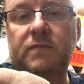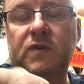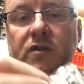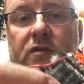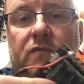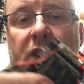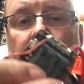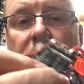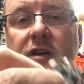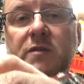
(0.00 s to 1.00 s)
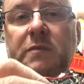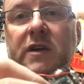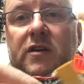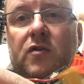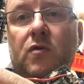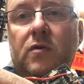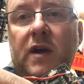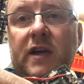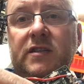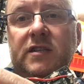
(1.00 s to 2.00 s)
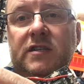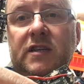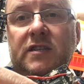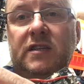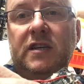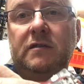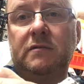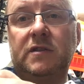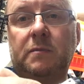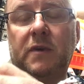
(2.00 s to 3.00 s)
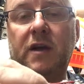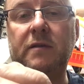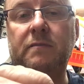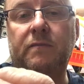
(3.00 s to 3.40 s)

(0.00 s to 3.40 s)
So the red wires being your XT60 supply.